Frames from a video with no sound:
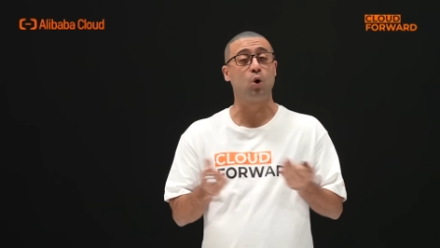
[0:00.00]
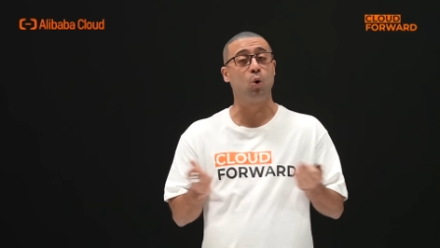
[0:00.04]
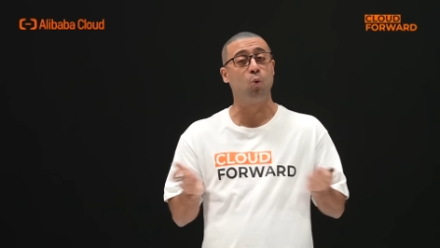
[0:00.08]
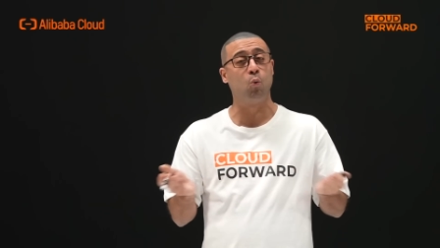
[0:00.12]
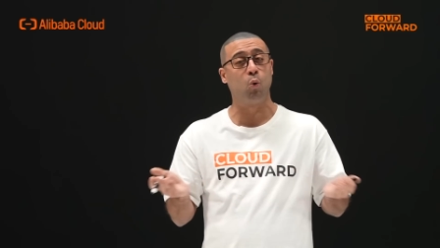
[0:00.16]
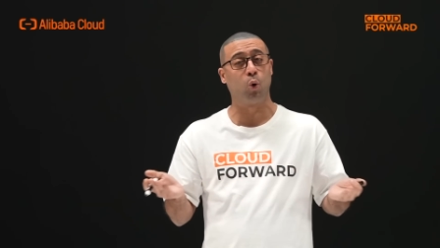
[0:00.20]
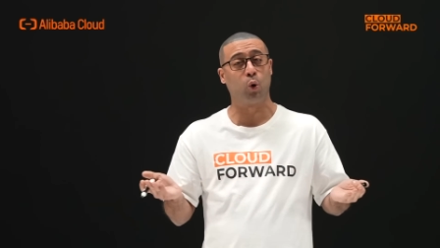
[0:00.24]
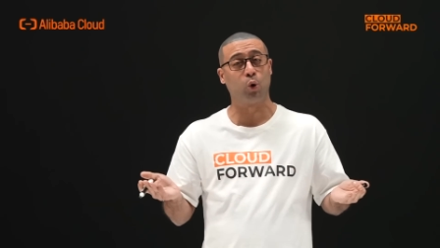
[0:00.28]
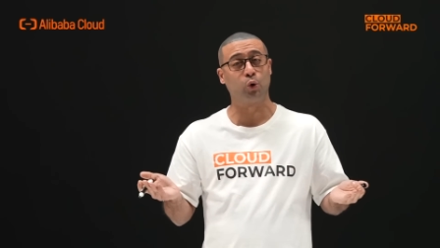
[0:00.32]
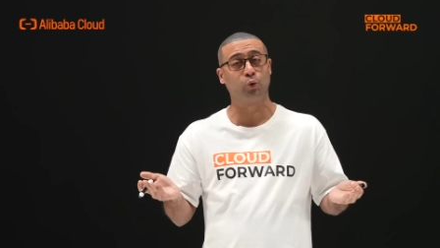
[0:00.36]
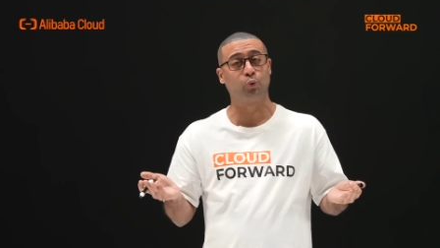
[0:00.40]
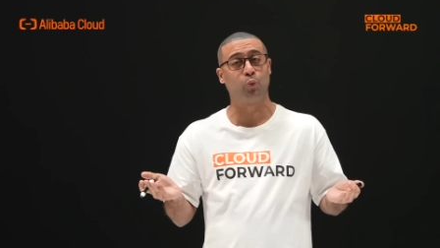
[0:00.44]

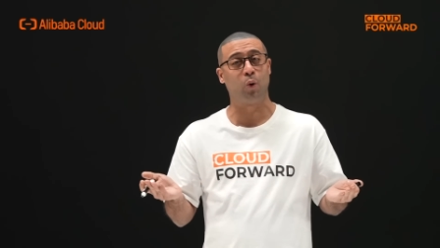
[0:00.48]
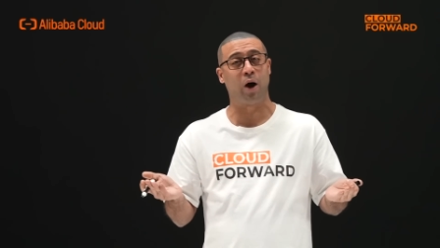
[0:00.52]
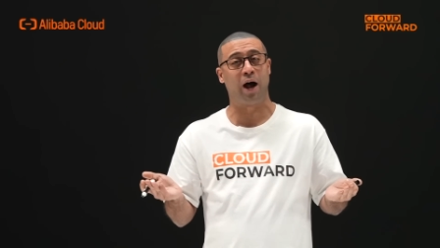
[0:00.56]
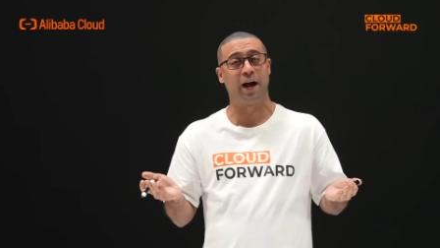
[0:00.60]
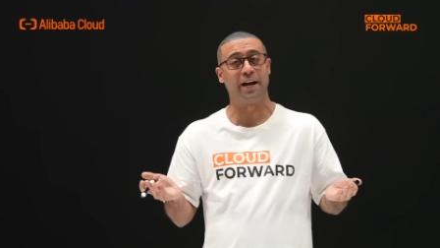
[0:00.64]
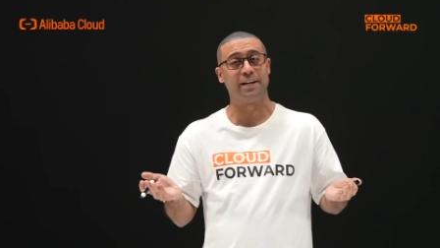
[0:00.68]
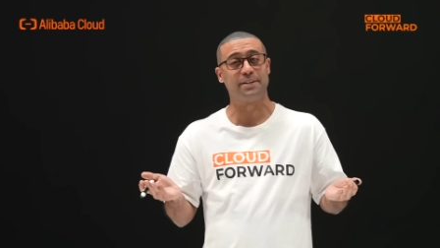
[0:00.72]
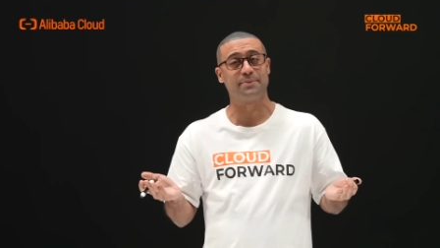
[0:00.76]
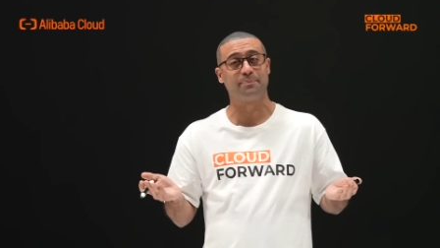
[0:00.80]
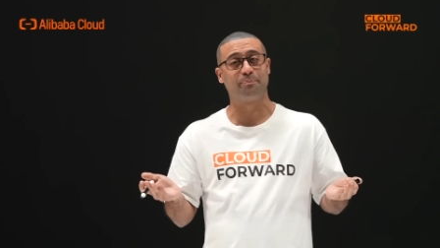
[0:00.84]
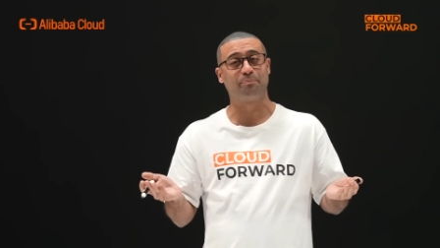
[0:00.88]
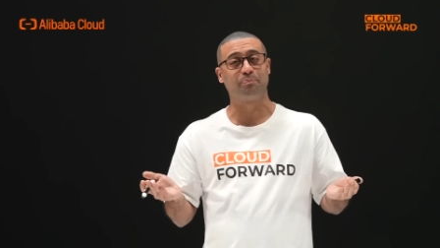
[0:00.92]

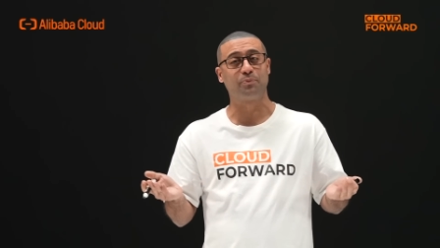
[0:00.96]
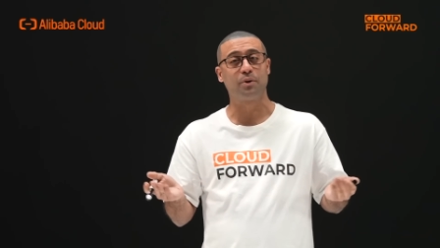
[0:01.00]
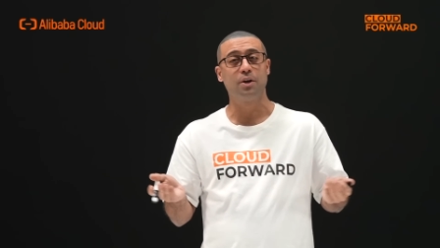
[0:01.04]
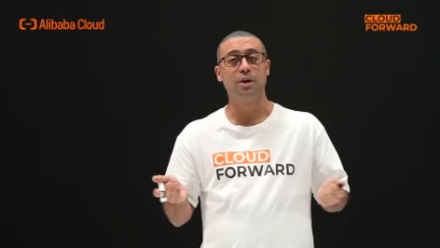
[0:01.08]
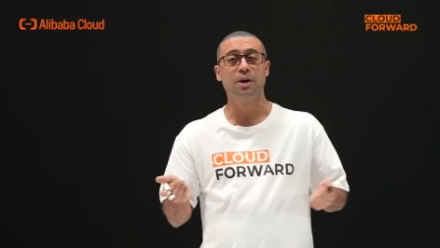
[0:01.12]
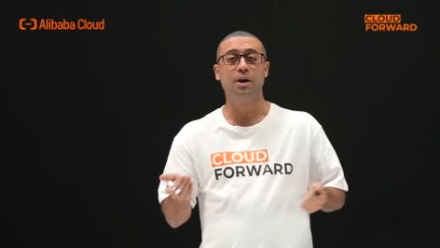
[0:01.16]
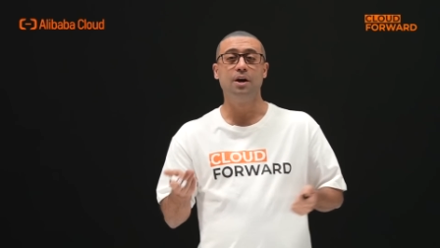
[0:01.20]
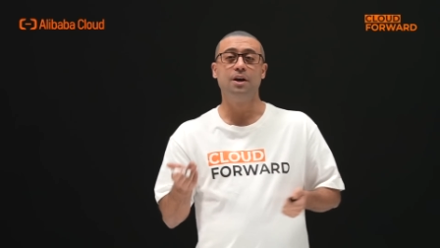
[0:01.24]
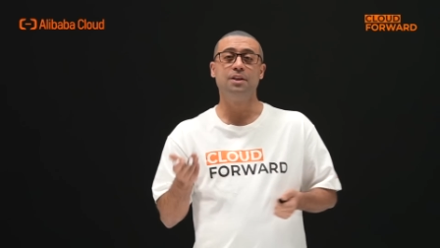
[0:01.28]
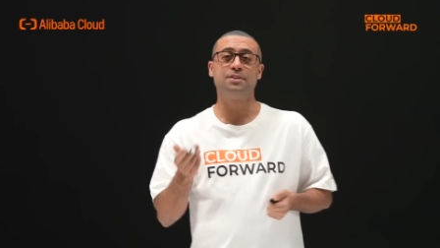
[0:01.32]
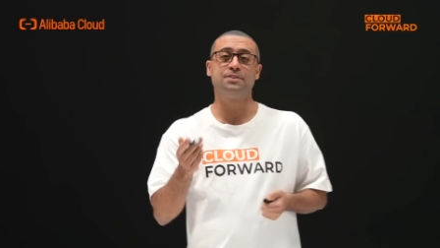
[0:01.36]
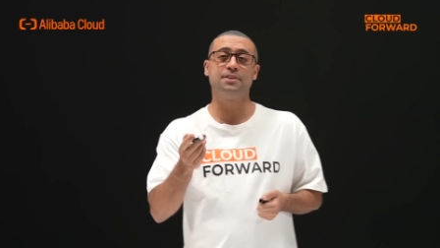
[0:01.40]
worldwide.
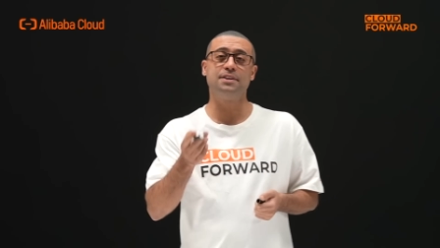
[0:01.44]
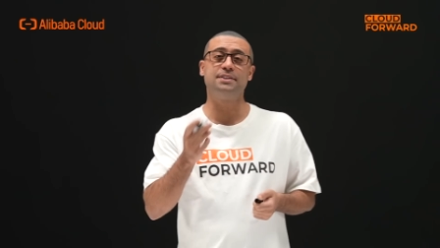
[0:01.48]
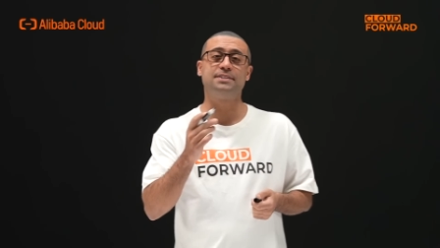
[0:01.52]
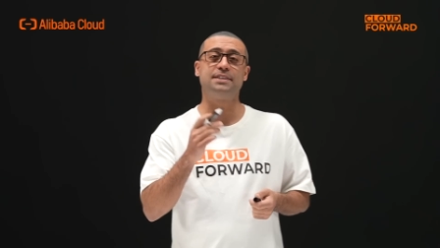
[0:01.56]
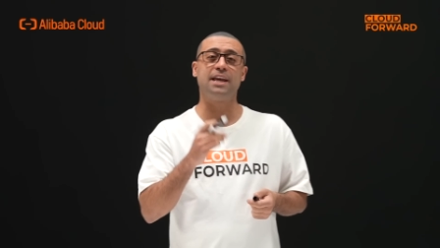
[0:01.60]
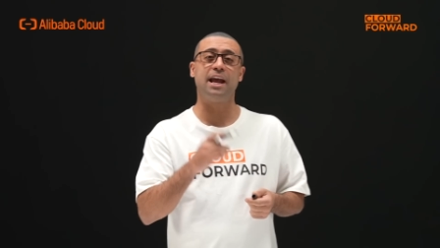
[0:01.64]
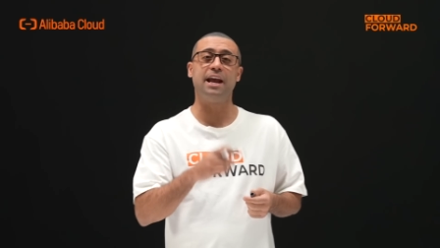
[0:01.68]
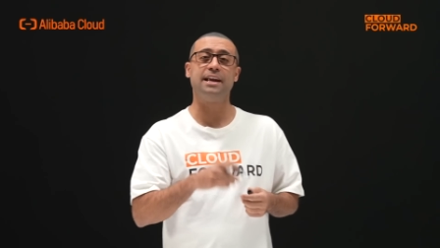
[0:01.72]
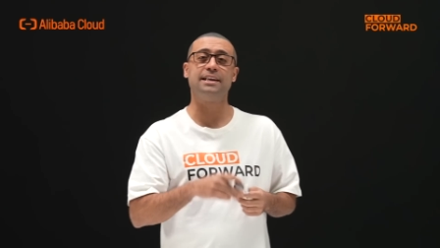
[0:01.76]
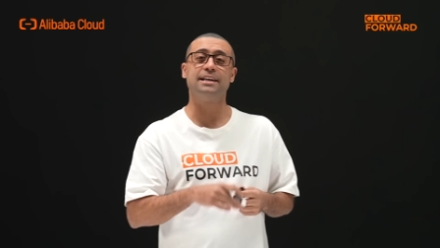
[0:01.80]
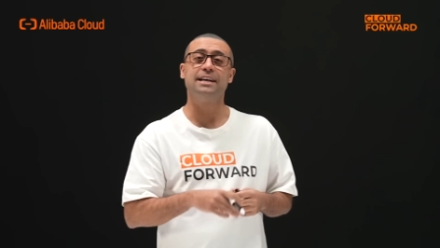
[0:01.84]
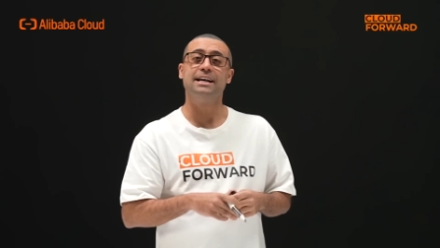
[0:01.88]
To
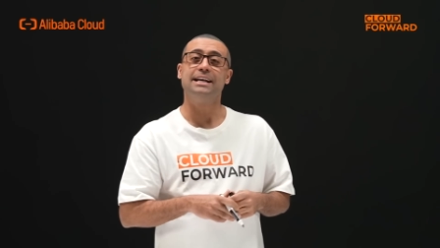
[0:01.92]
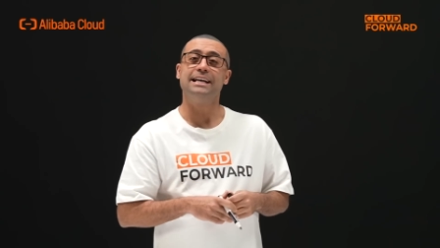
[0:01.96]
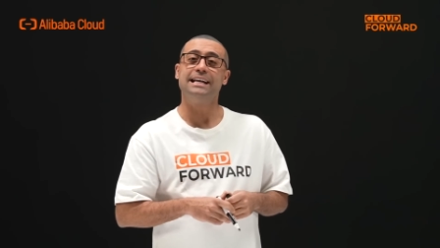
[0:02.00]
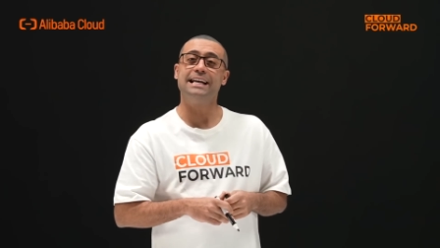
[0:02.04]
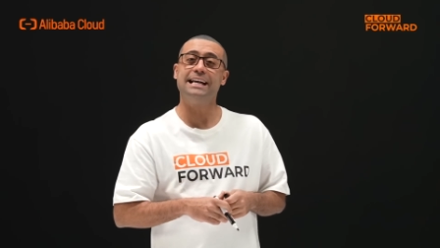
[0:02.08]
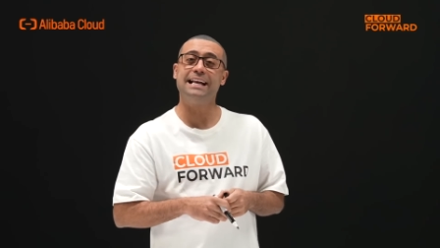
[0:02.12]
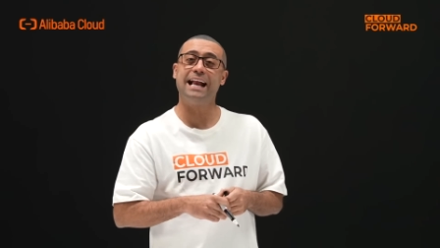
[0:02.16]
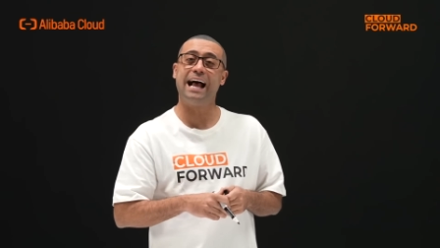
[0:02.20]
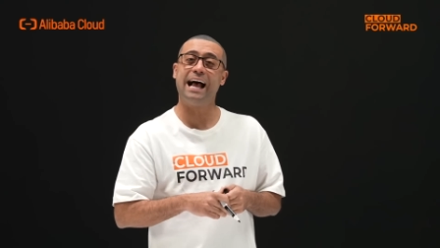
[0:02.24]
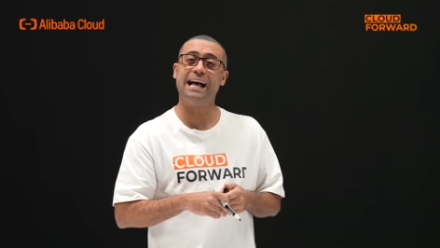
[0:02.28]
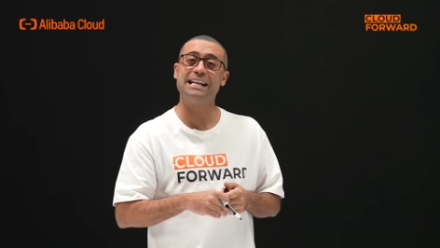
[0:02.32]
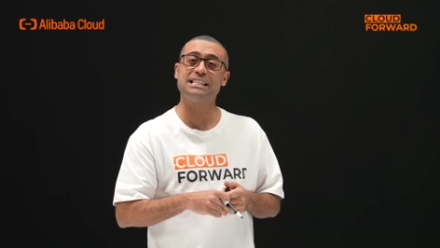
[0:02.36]

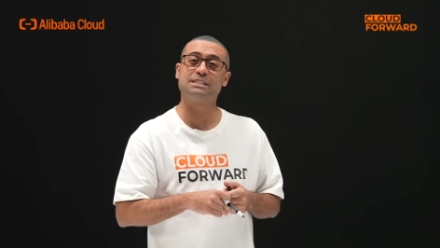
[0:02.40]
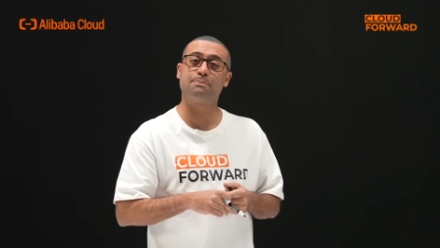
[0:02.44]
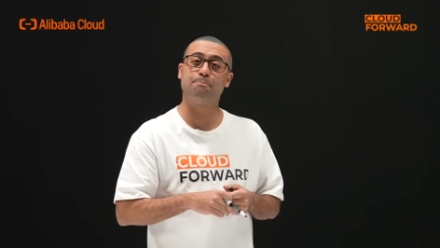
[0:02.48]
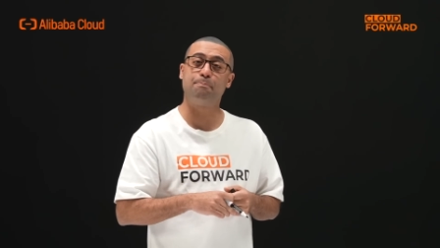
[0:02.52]
date, it has